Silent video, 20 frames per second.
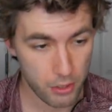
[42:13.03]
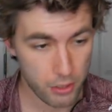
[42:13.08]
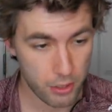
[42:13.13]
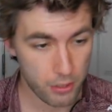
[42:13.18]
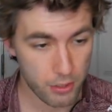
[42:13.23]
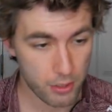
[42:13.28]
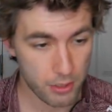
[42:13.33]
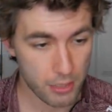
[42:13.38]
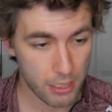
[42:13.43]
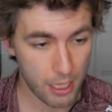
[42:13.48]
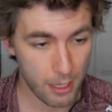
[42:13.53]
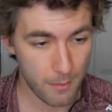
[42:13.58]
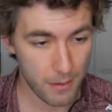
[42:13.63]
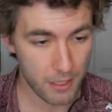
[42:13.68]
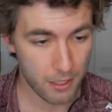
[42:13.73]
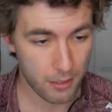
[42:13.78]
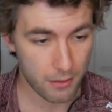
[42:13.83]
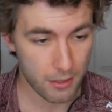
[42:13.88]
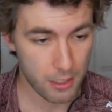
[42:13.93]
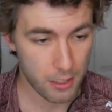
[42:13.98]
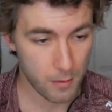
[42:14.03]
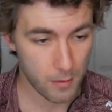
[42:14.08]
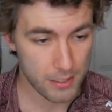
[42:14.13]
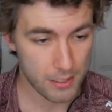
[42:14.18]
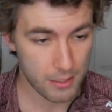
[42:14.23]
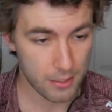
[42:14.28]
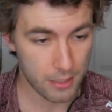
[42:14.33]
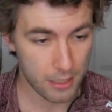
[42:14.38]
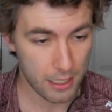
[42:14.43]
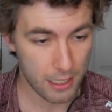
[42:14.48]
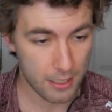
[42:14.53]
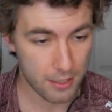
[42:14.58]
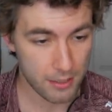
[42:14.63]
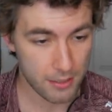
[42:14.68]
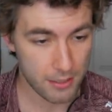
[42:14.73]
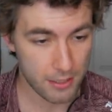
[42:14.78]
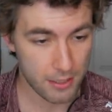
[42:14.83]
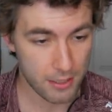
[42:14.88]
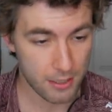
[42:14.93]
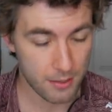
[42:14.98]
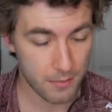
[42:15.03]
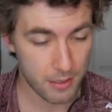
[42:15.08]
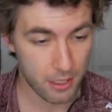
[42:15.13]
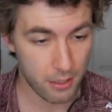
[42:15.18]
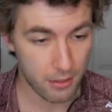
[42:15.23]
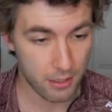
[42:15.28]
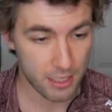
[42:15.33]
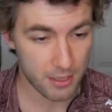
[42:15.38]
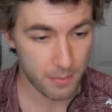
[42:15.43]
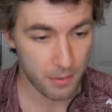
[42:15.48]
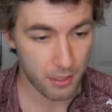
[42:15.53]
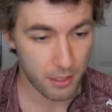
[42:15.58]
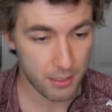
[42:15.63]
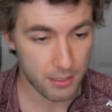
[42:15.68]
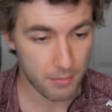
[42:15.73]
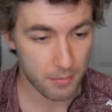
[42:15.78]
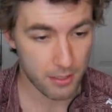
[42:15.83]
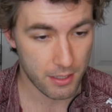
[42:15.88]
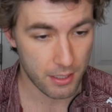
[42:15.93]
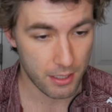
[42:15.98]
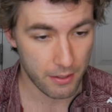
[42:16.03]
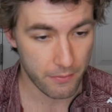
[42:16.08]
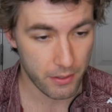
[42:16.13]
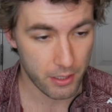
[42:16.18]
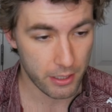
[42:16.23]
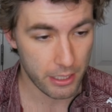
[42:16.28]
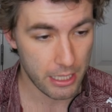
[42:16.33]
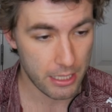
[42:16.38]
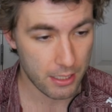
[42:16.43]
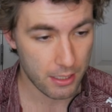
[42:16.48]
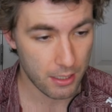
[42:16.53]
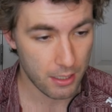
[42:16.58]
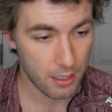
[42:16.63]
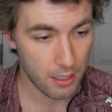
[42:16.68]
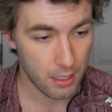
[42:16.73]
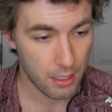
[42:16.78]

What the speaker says: You should comment on the U.S. education system and your experience with it if you like.